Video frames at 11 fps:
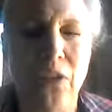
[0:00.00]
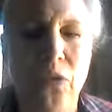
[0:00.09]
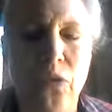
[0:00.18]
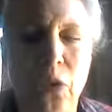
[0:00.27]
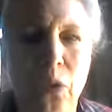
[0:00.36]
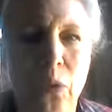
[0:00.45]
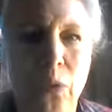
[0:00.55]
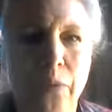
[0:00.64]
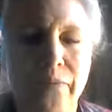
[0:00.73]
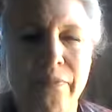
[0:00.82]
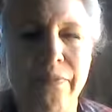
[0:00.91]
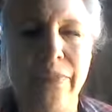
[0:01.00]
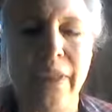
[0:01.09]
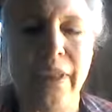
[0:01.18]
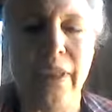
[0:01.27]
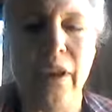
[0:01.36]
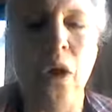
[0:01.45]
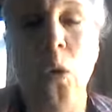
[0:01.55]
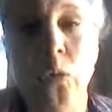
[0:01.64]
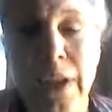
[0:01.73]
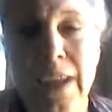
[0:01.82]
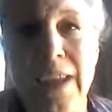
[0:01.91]
So
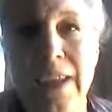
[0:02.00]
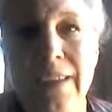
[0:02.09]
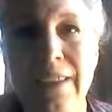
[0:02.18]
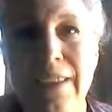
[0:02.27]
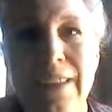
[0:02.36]
only